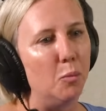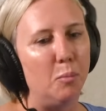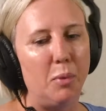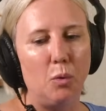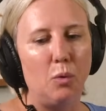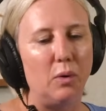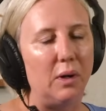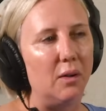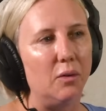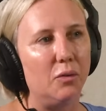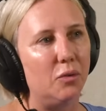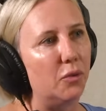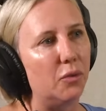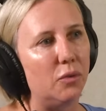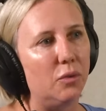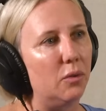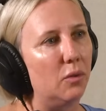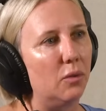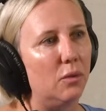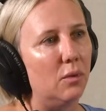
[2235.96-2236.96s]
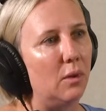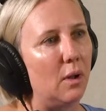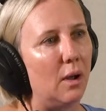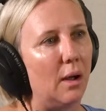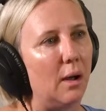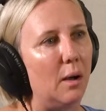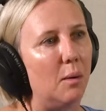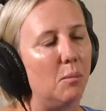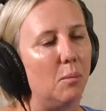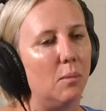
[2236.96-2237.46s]
the buildings.
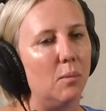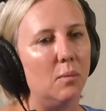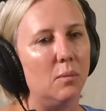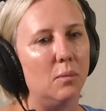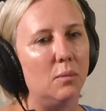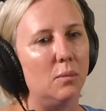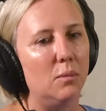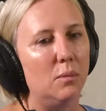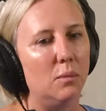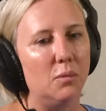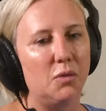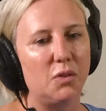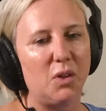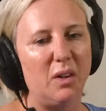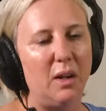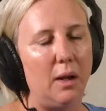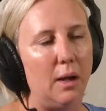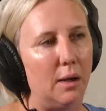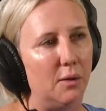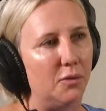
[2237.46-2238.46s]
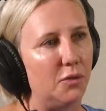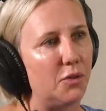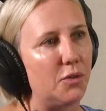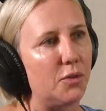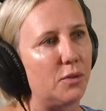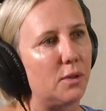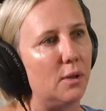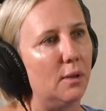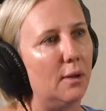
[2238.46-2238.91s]
Just